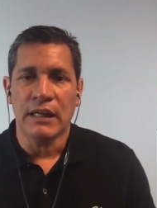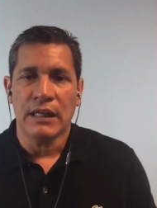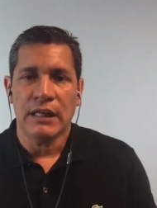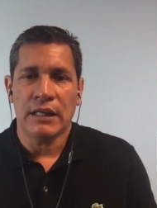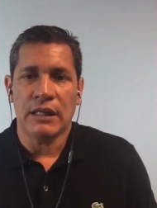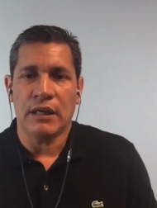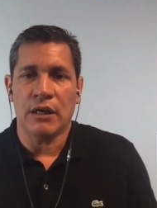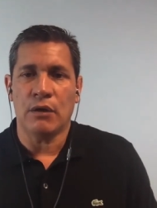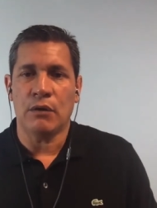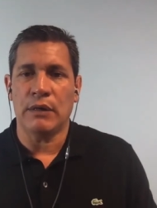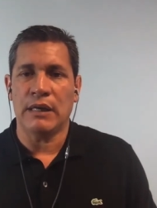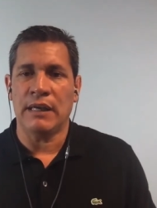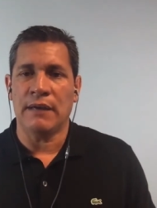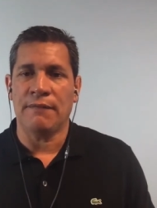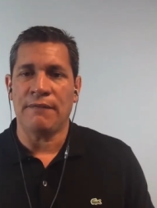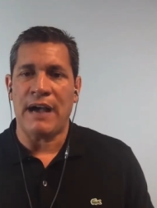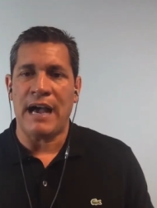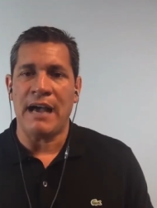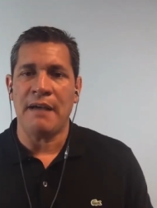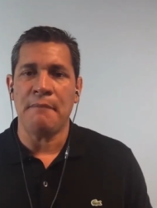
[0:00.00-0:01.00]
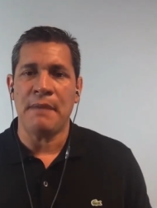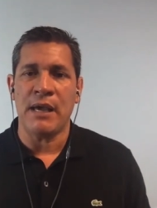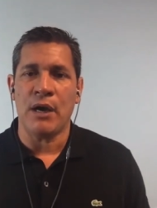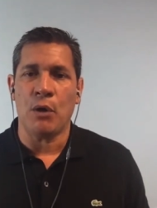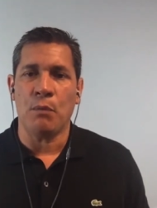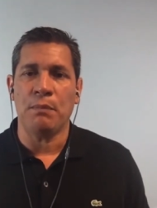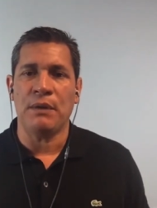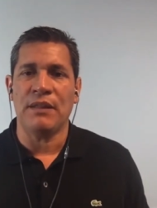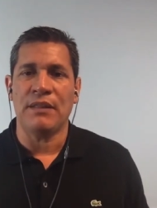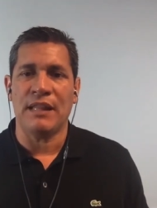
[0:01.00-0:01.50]
If I'm
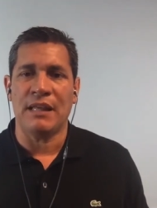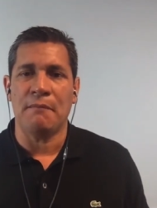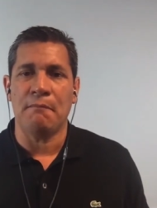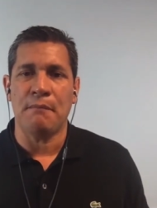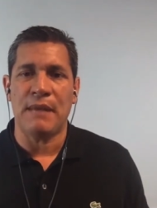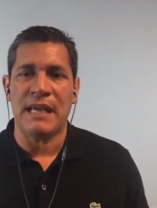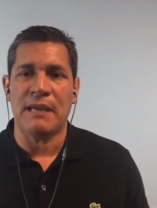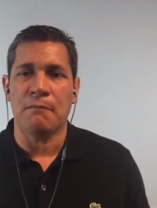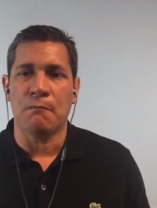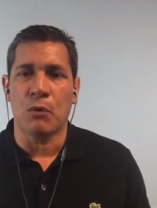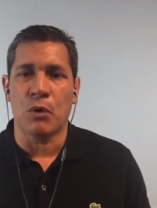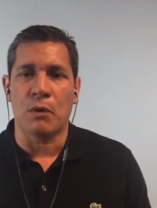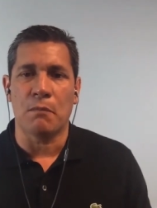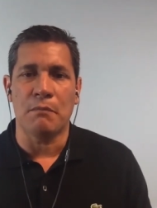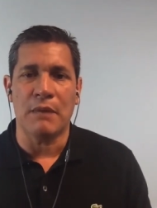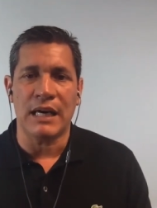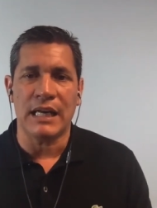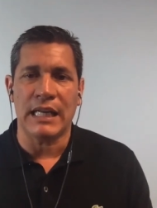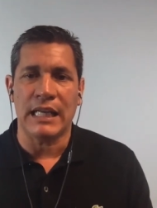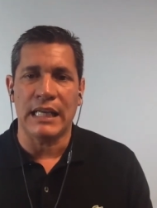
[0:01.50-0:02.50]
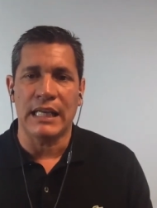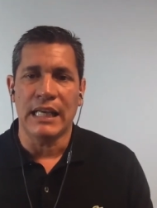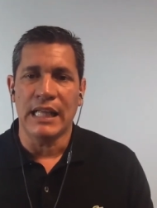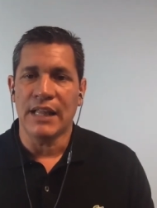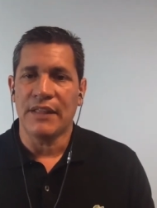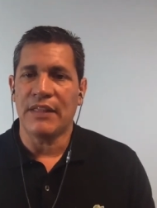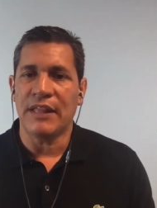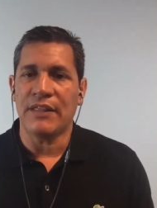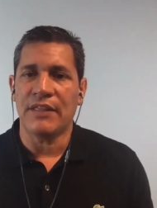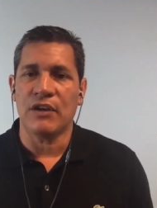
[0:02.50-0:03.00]
helping them make more money,
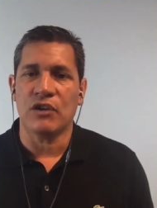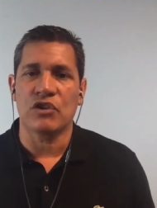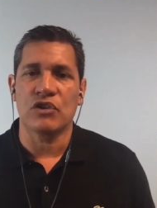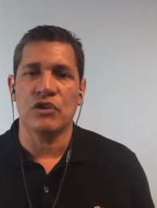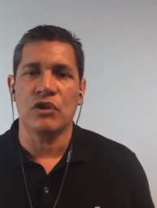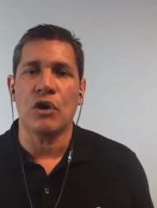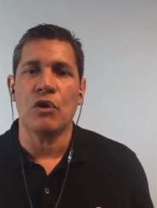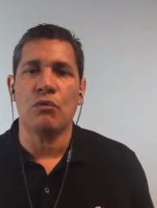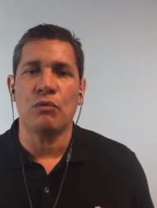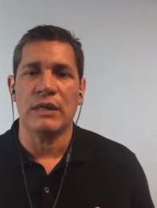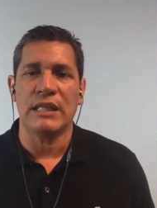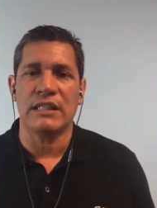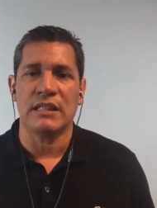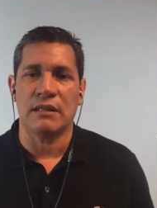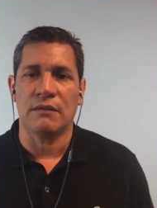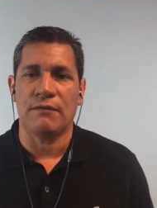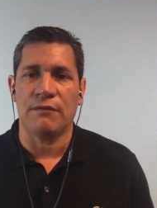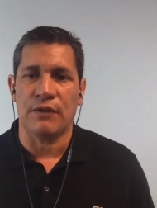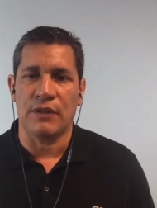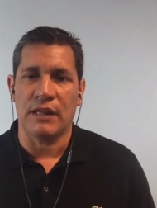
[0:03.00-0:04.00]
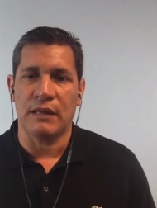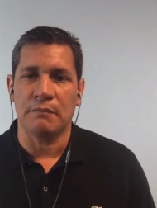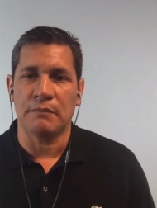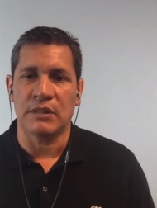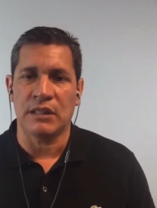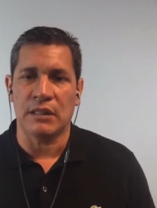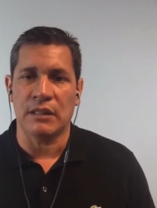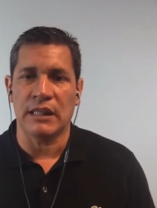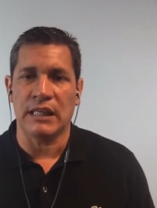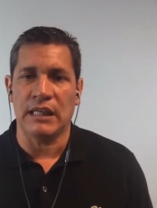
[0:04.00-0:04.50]
then there's no reason for them
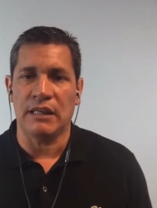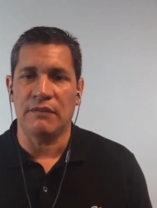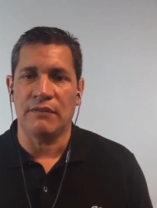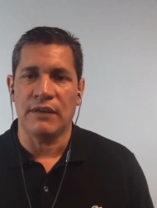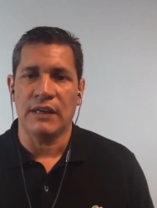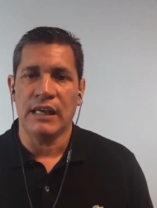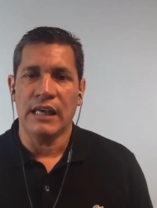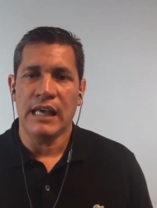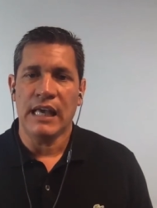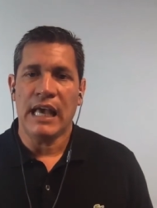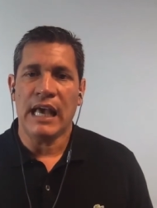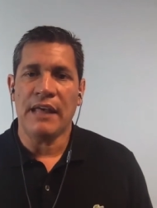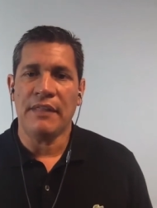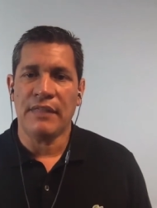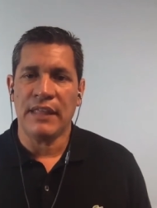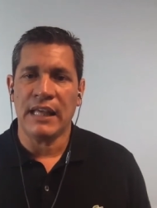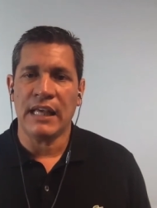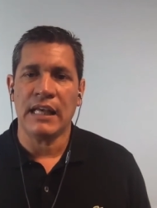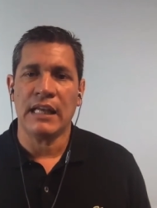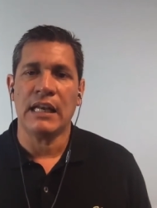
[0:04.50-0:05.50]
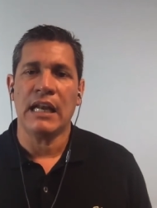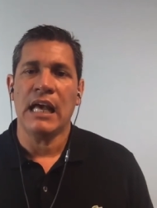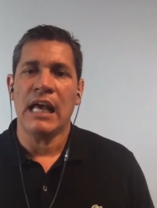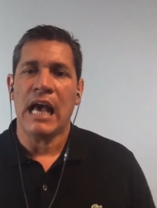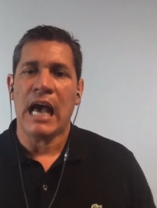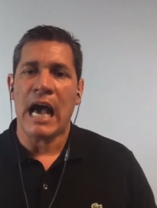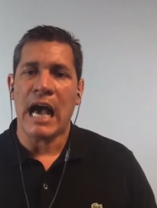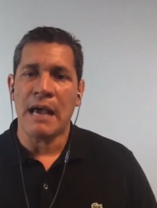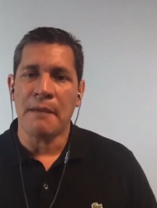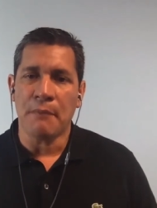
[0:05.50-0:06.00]
to leave. And then
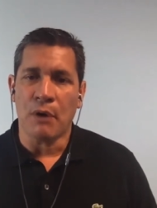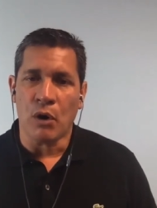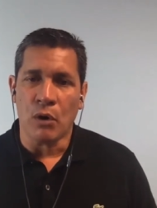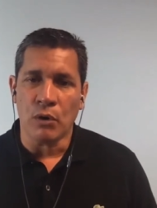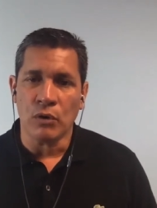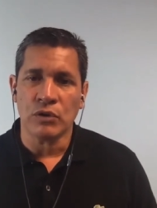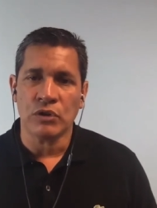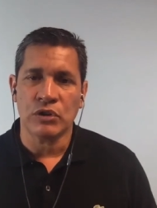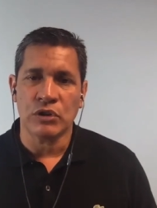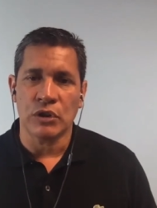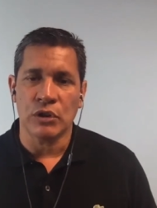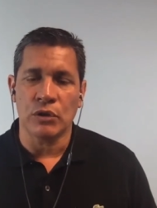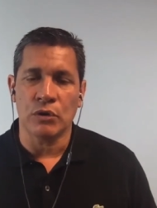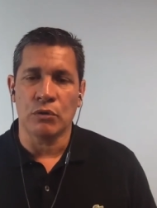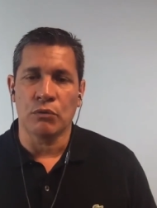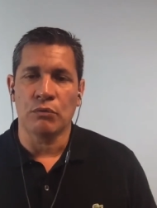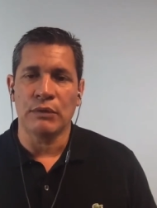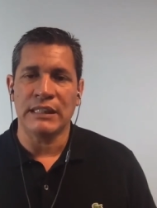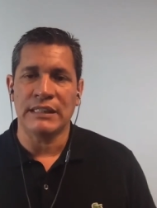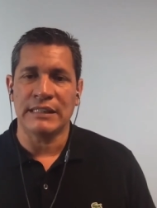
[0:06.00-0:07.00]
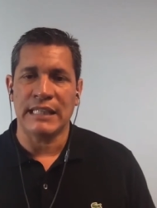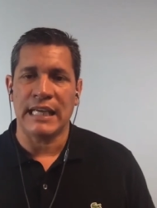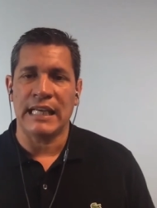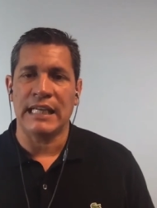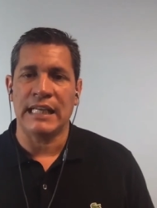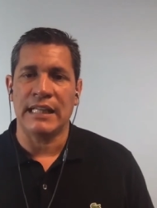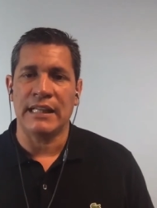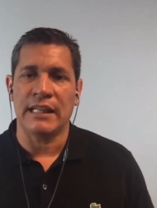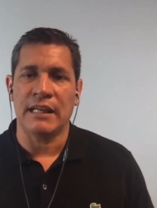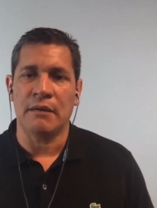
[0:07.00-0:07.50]
I'm also
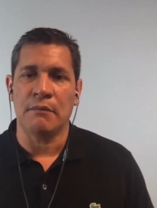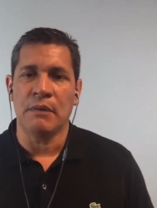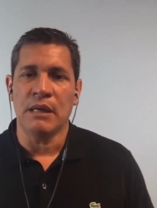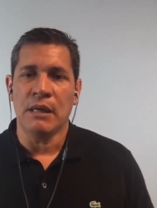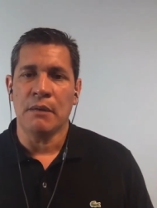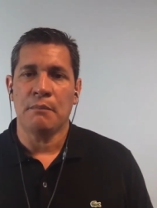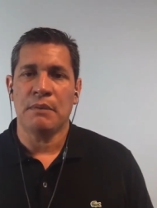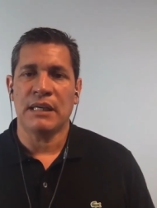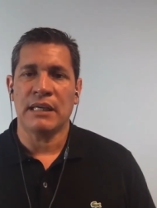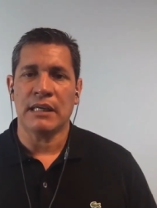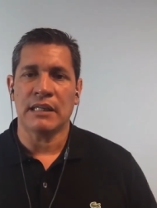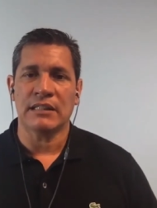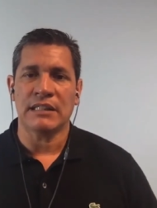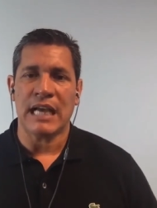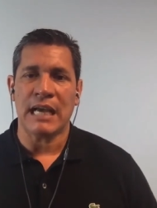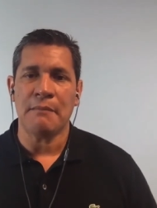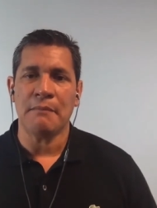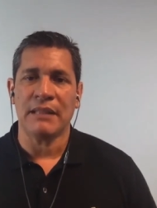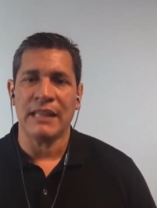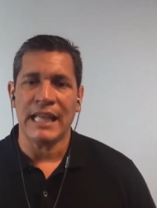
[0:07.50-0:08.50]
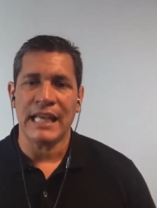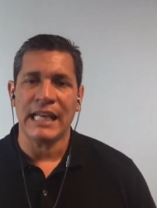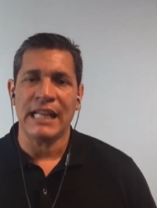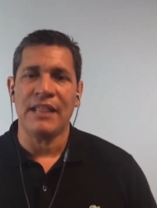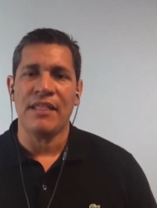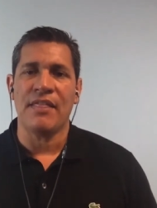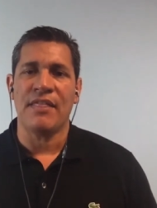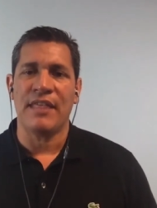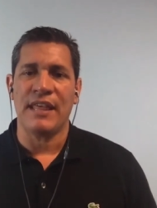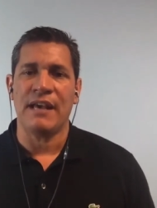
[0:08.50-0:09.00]
retaining them because I'm
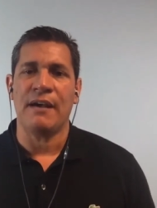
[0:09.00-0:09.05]
letting